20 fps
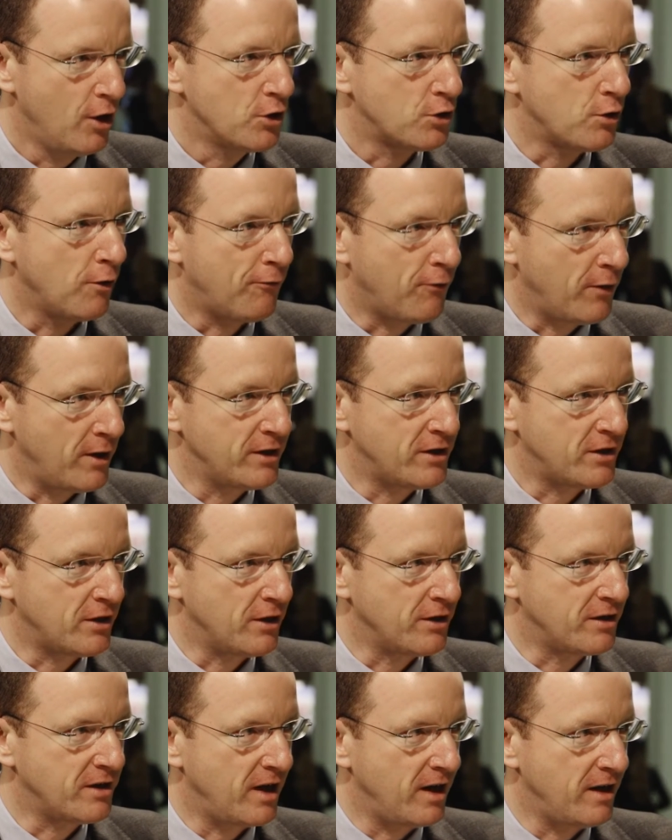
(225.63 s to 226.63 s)
So for
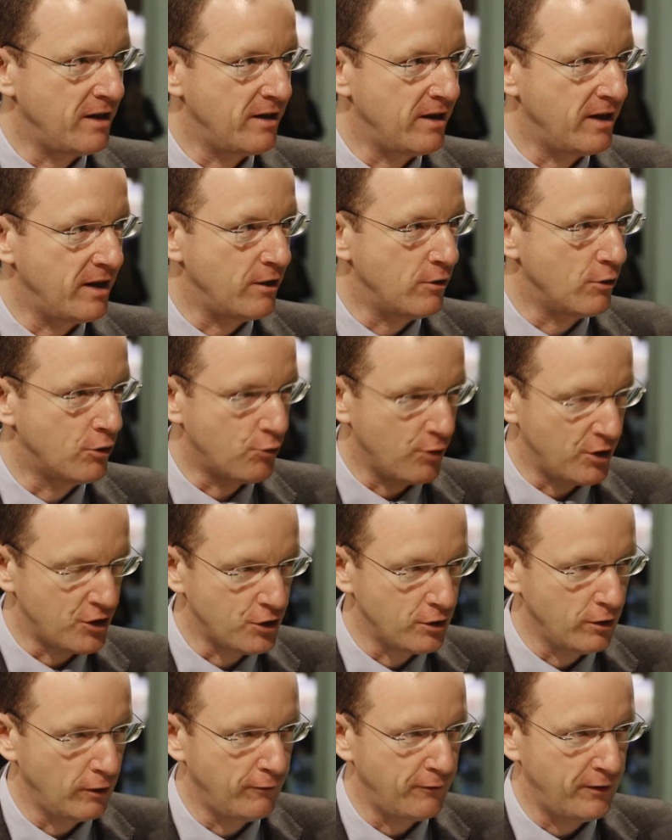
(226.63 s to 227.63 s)
instance, in the
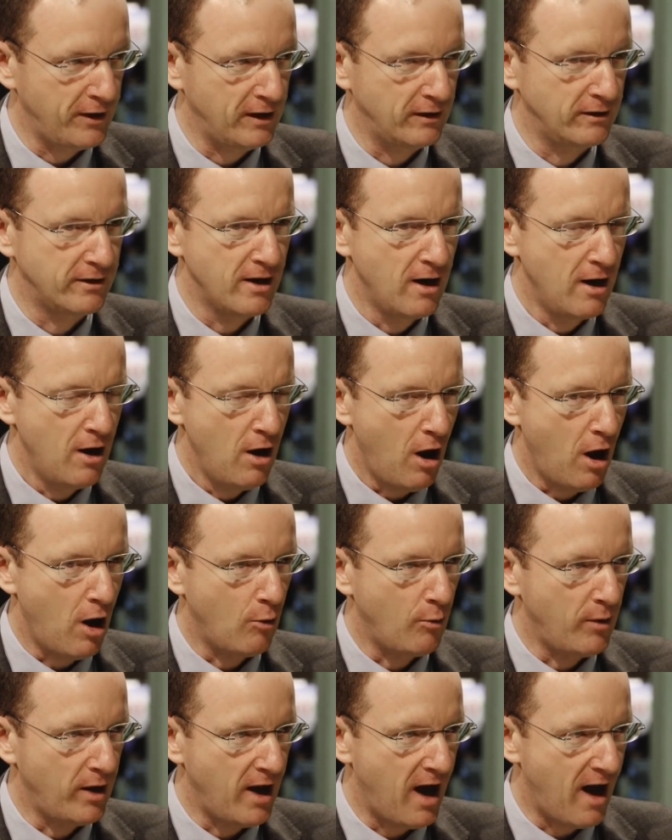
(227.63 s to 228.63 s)
nutritional field,
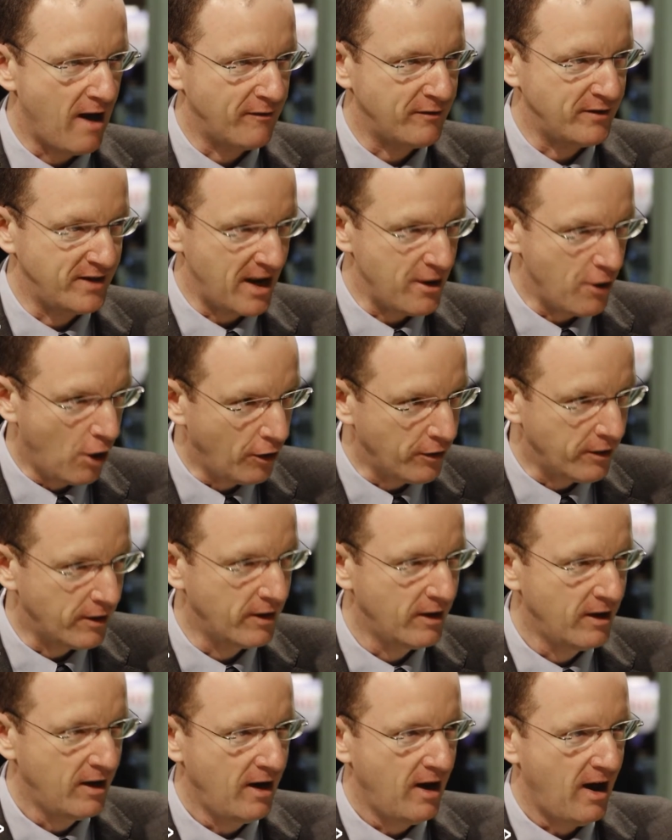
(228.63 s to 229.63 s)
we have
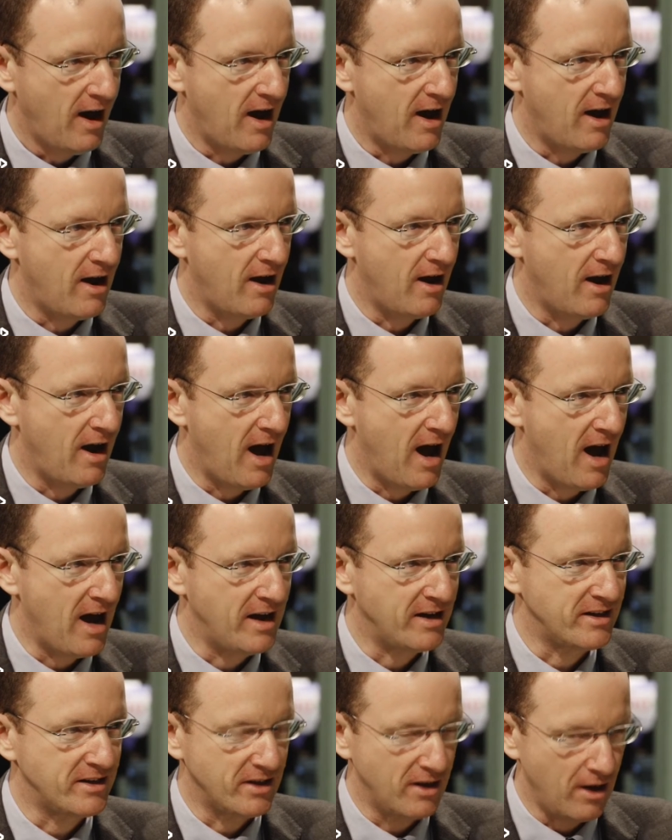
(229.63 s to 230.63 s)
Danone
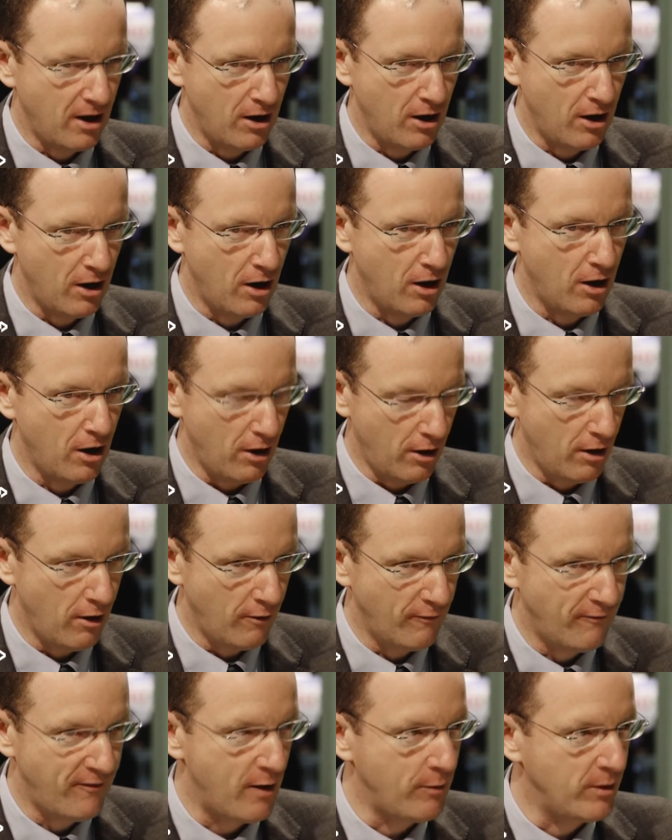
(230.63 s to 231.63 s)
as
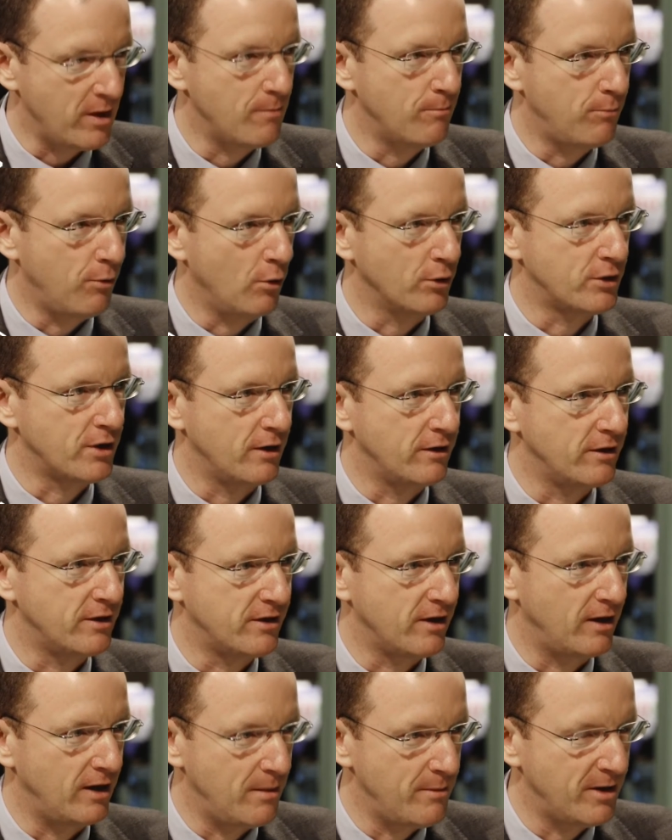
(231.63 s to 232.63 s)
a very
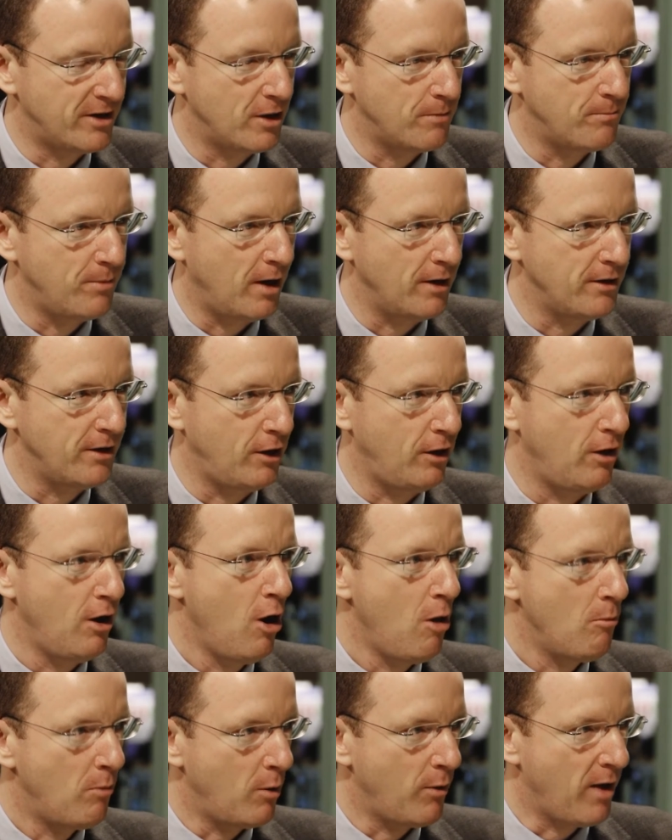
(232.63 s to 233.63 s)
important limited partner,
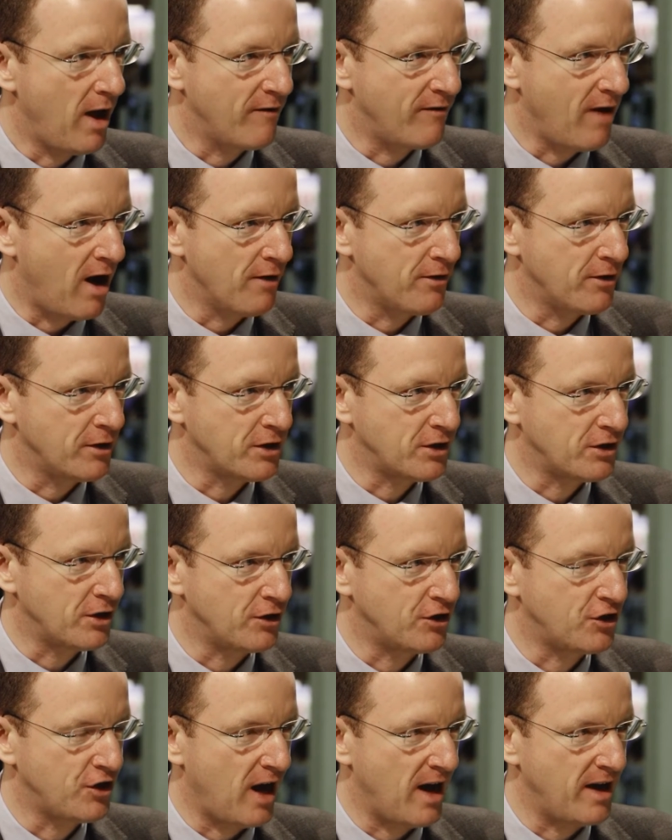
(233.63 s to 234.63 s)
but we have others
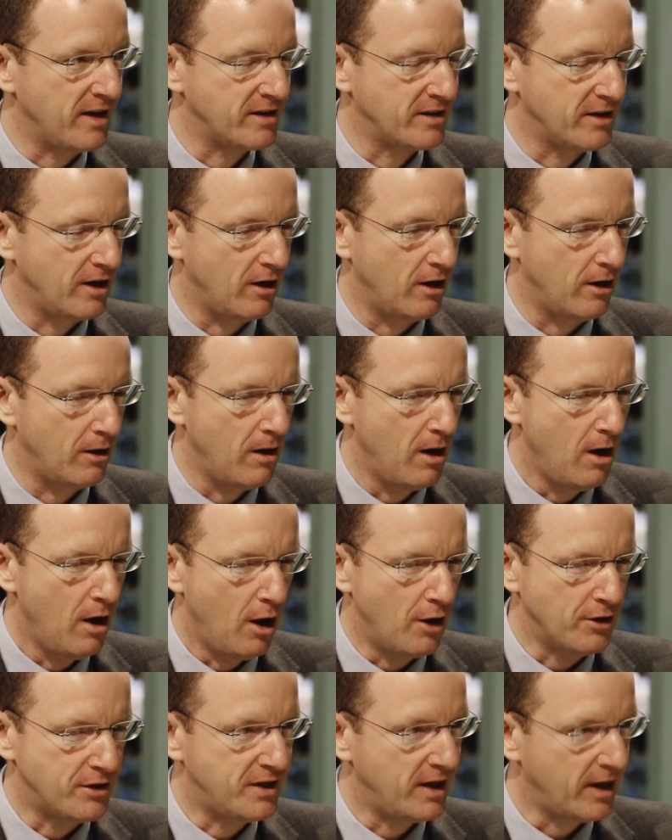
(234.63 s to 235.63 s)
such as
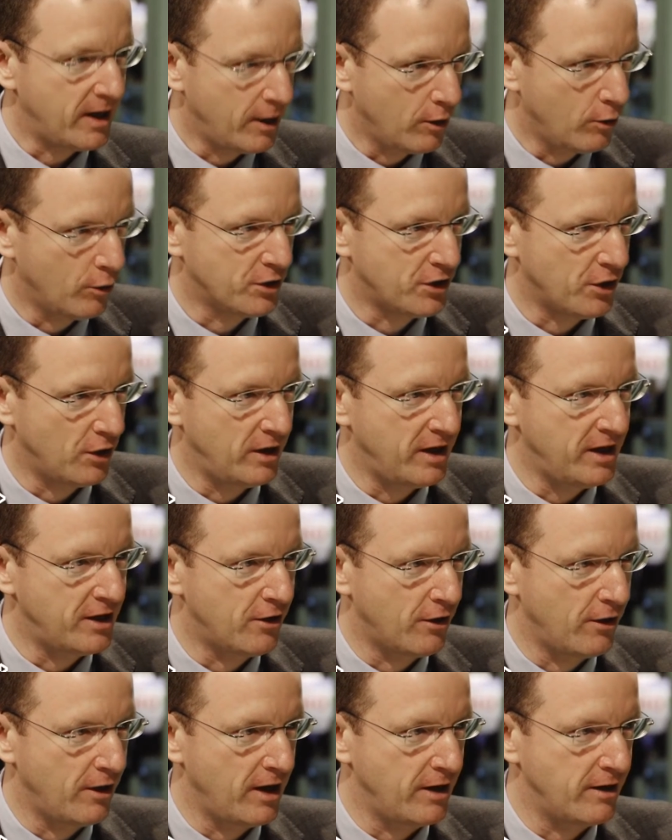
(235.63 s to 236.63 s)
Tereos, a
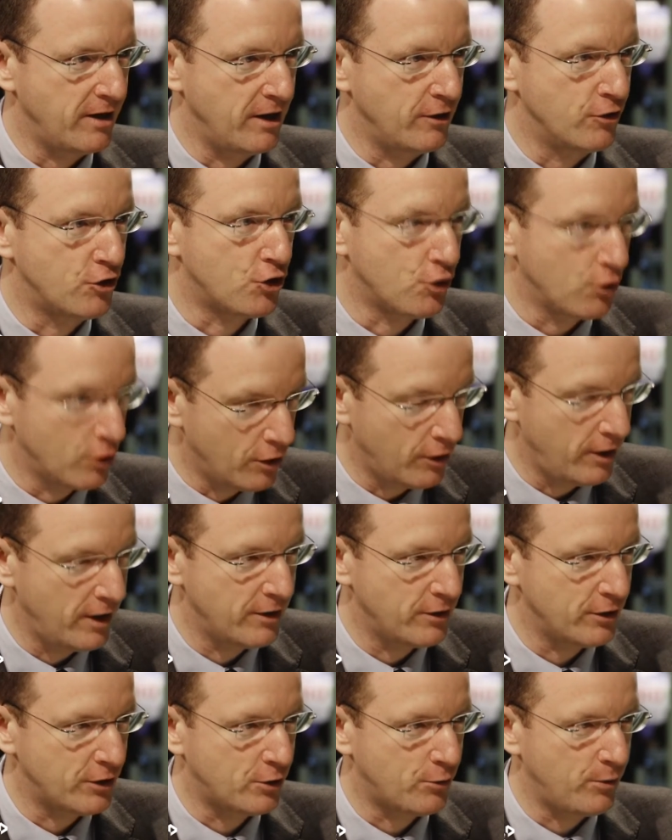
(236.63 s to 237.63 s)
leader in sugar
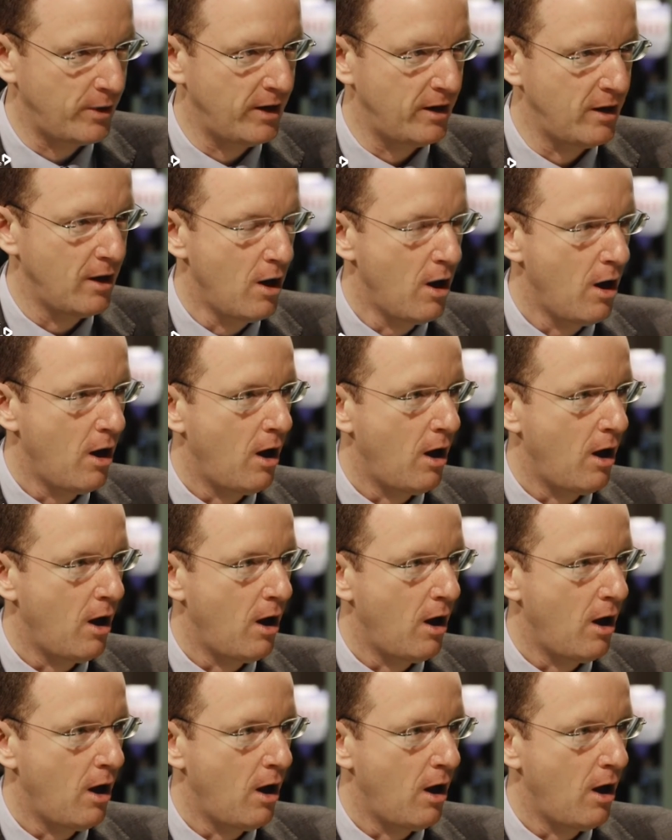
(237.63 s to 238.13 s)
industry.